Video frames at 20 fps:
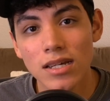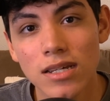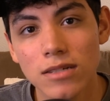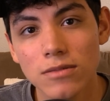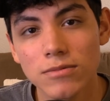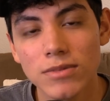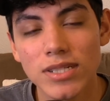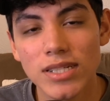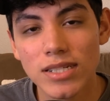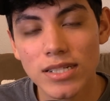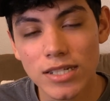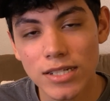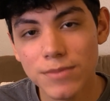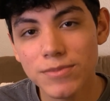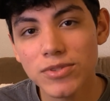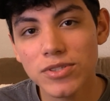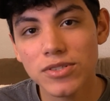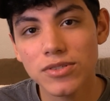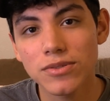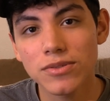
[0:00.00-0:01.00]
When it
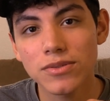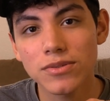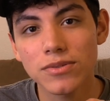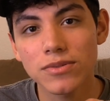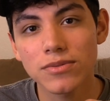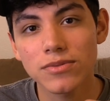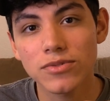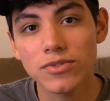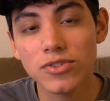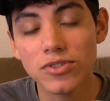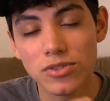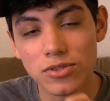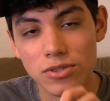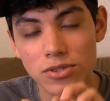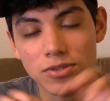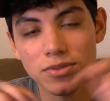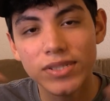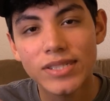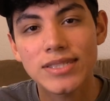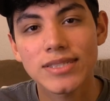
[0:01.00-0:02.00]
comes to
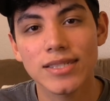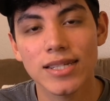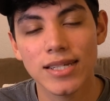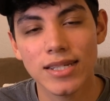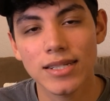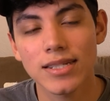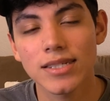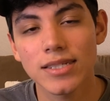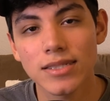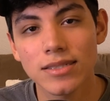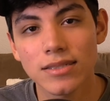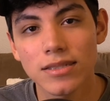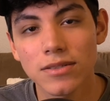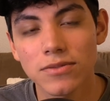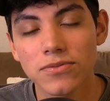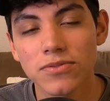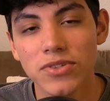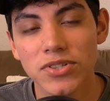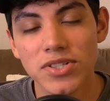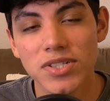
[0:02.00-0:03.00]
storytelling,
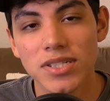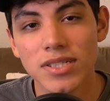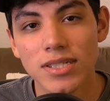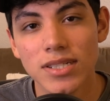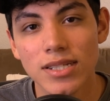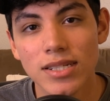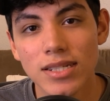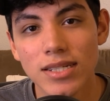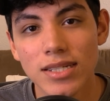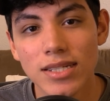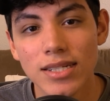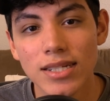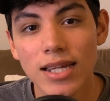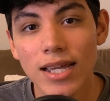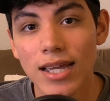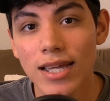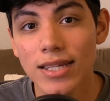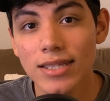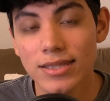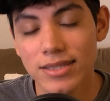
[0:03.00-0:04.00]
unfortunately,
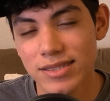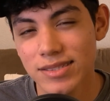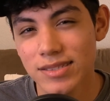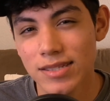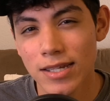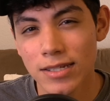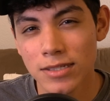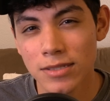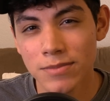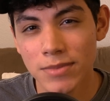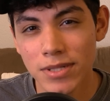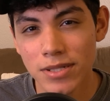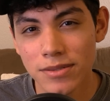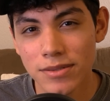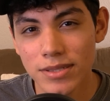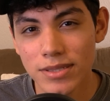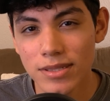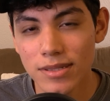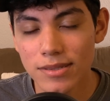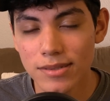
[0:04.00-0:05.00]
this documentary
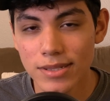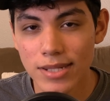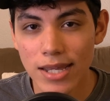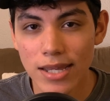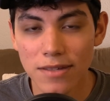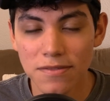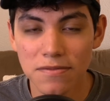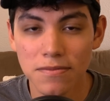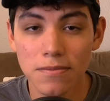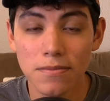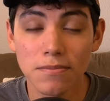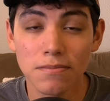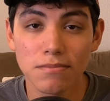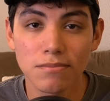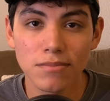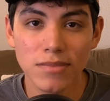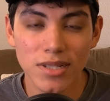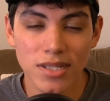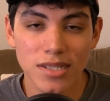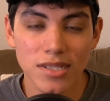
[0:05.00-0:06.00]
doesn't have
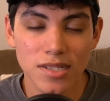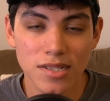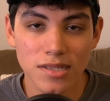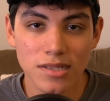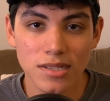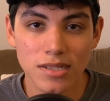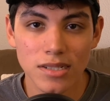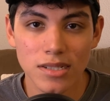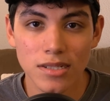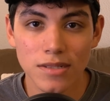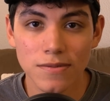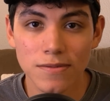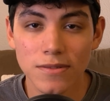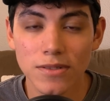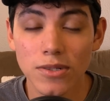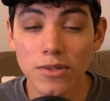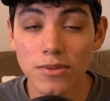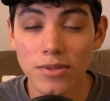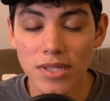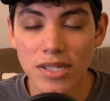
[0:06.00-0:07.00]
much of
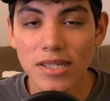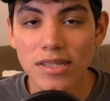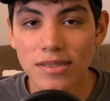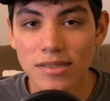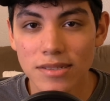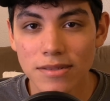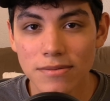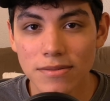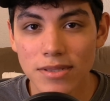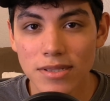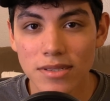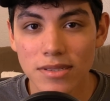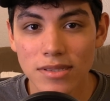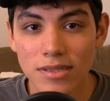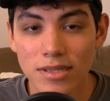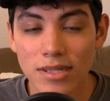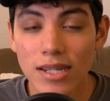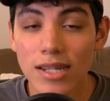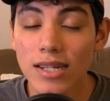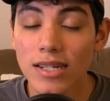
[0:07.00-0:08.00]
cohesiveness
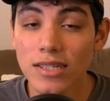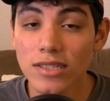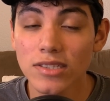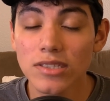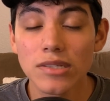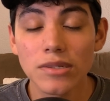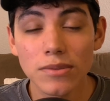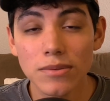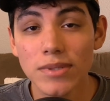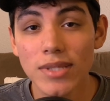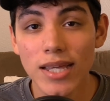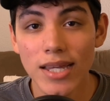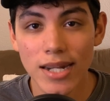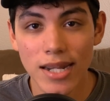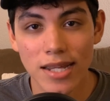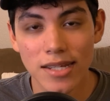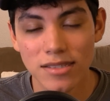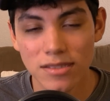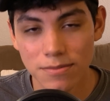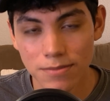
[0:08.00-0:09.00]
to that
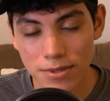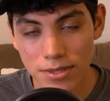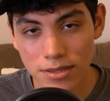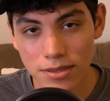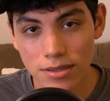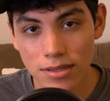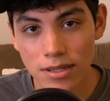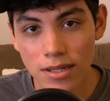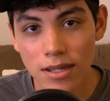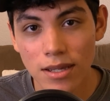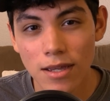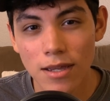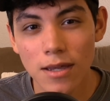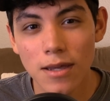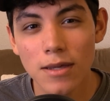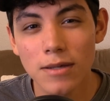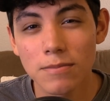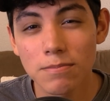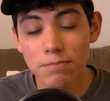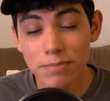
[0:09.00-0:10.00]
aspect.
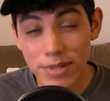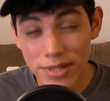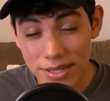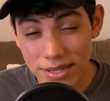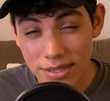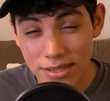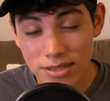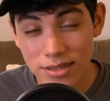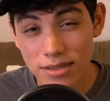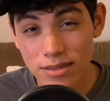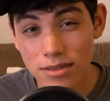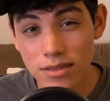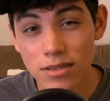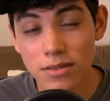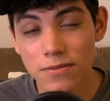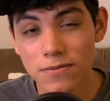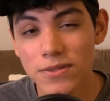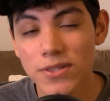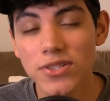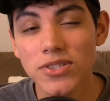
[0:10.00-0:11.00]
But the
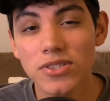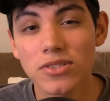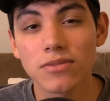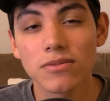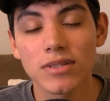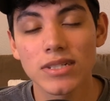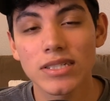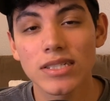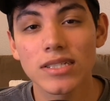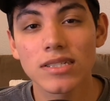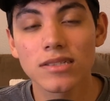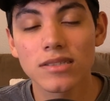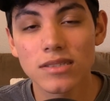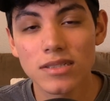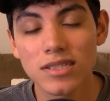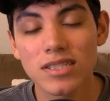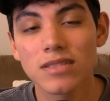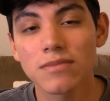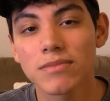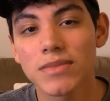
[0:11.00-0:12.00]
first 20 to
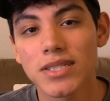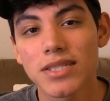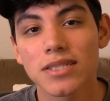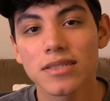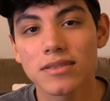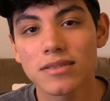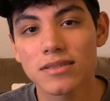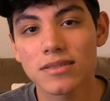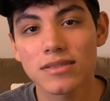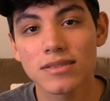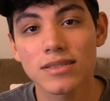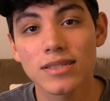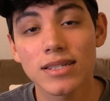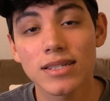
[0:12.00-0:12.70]
30 minutes